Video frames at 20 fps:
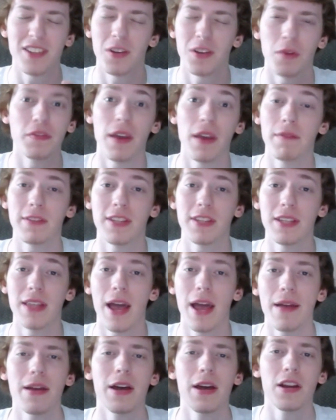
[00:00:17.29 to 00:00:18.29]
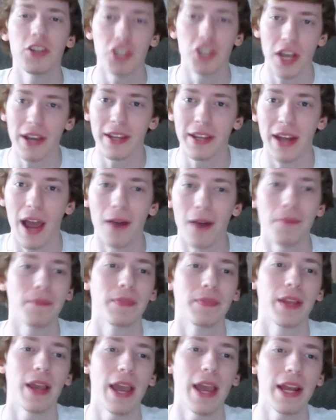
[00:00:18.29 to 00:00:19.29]
So if you haven't seen that, check it out.
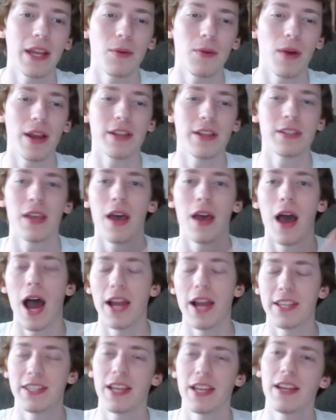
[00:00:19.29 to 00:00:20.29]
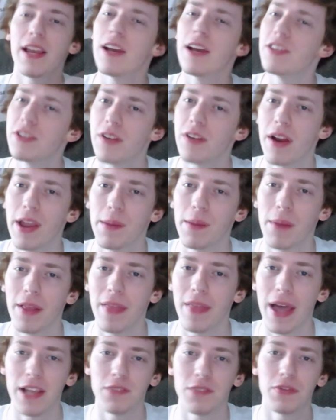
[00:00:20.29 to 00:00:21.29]
Anyways, I said yesterday in my
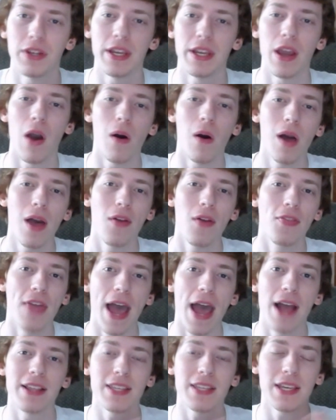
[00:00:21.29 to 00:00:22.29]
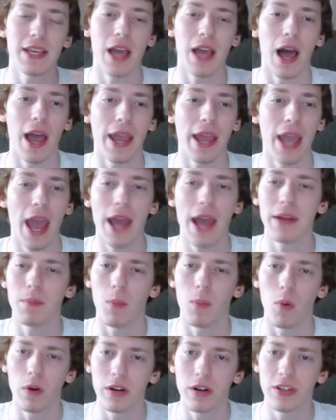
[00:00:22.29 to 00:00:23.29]
last video that I had
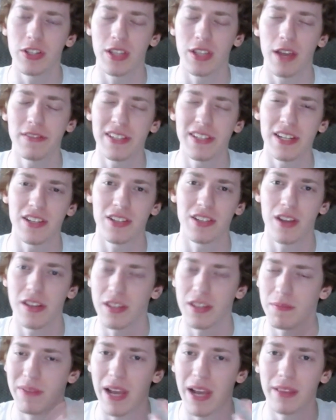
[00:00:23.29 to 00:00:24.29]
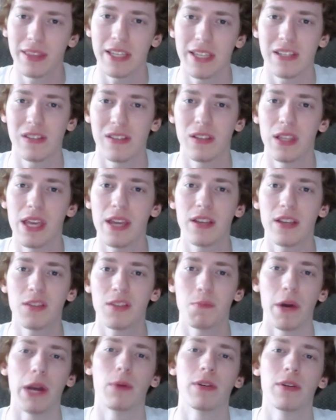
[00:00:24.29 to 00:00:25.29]
more stuff to discuss about these leaks,
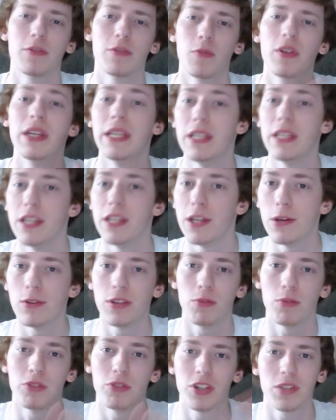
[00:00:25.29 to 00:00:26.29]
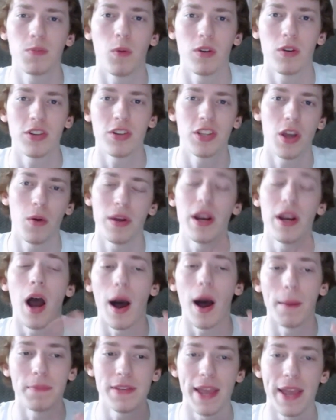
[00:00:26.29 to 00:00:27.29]
but it wasn't really news, it was just more so an
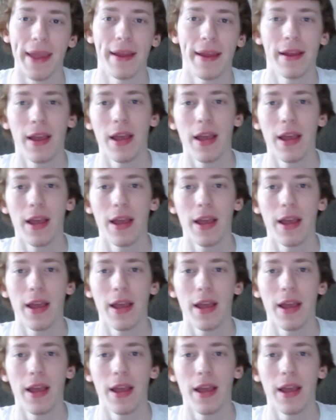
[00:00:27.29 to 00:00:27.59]
update.